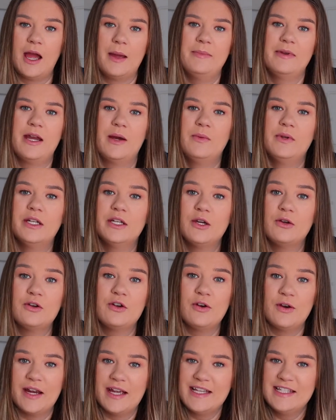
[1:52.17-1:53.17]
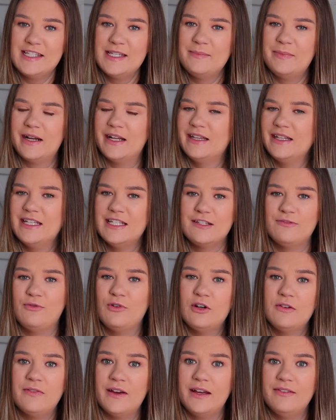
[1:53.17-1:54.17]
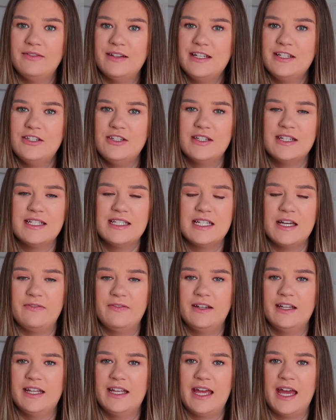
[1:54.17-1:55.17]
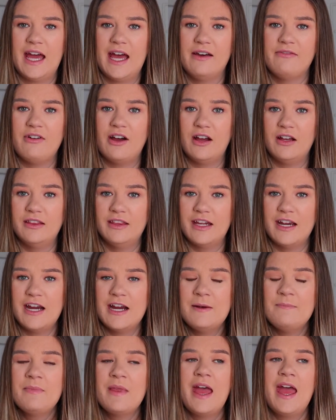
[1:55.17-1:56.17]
I mean, I wouldn't go crazy, but at least 4 or 5 links you can definitely have on there.